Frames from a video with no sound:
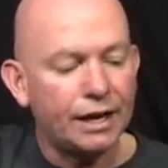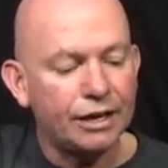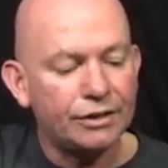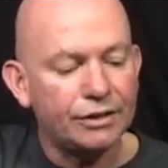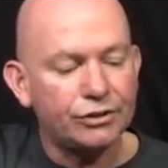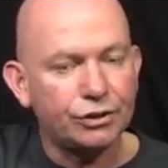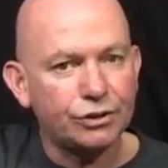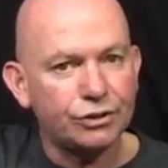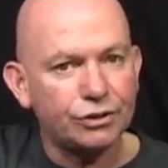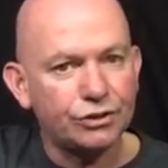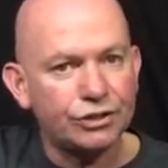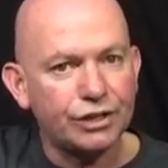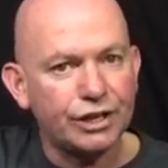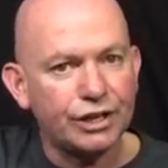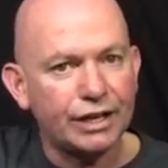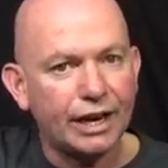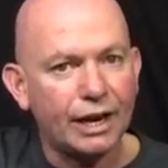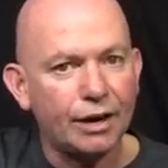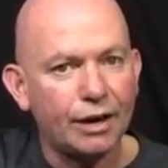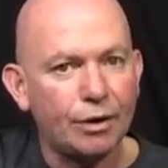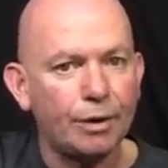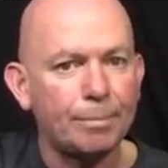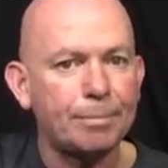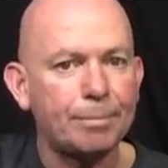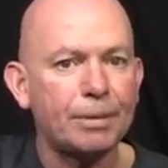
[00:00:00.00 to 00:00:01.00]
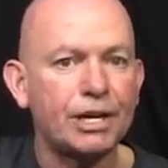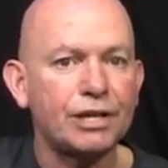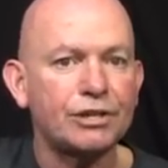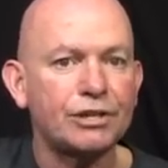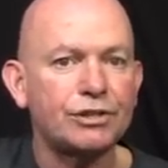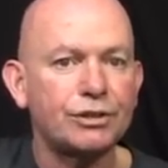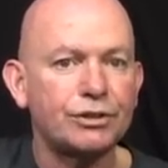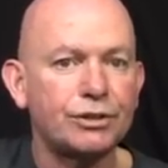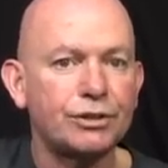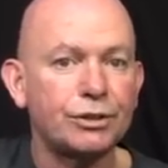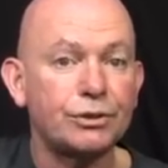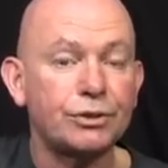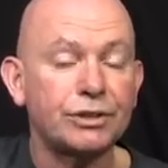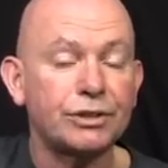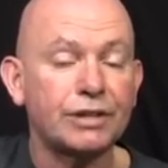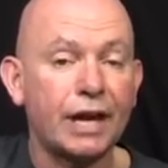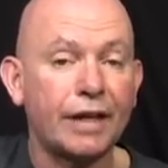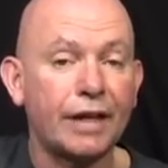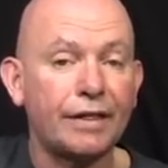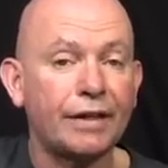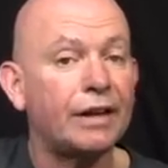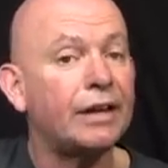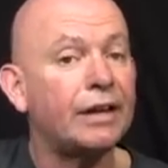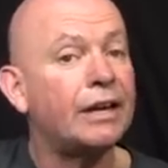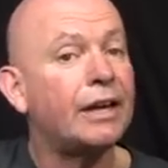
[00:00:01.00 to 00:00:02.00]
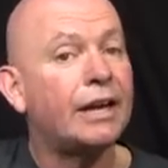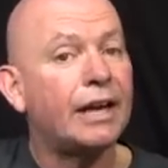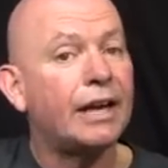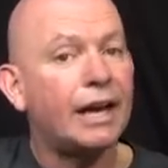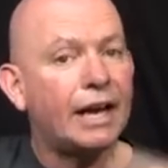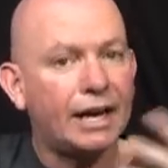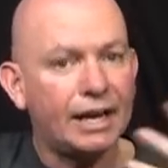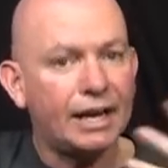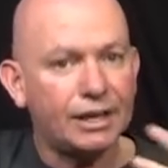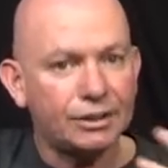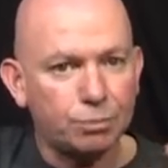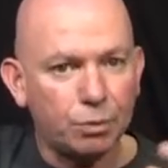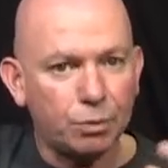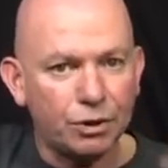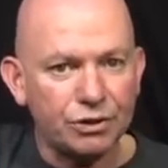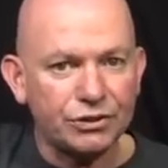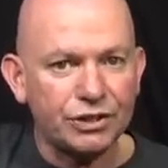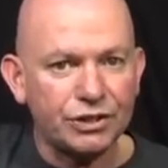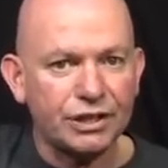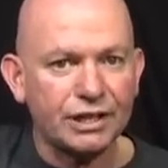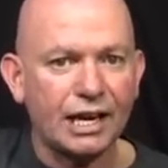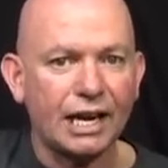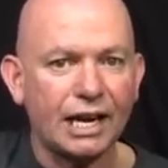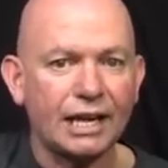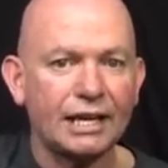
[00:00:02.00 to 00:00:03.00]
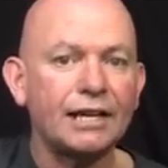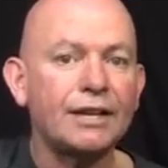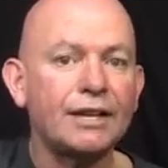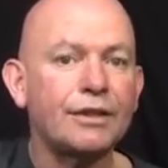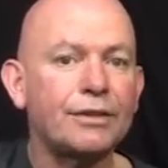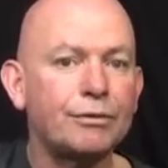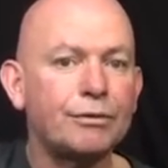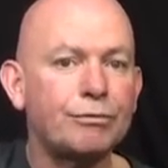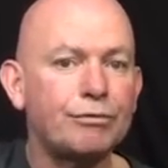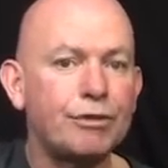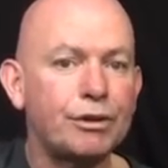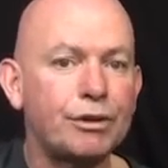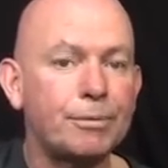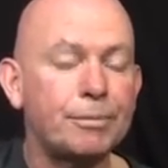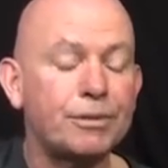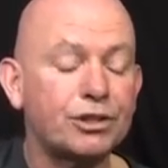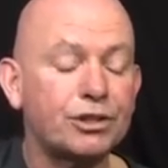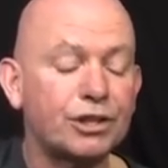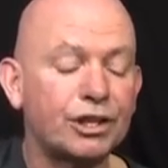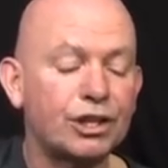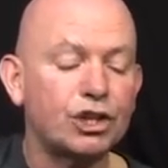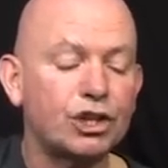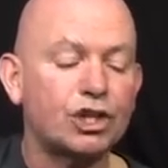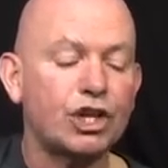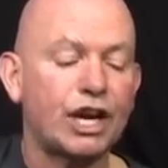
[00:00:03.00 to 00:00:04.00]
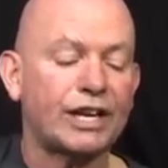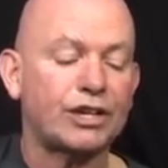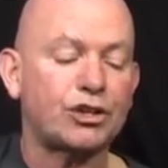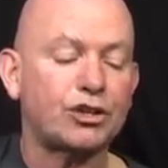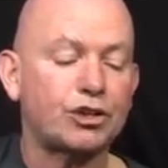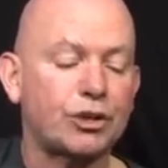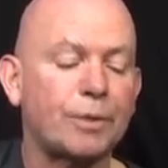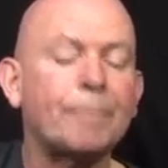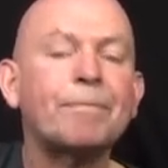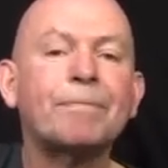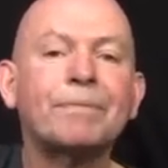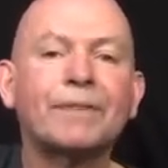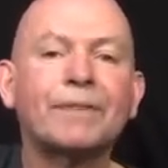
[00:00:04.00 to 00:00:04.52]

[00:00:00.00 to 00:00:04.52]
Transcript: And you can see how I piece the two together as once again, the rhythm is going to change.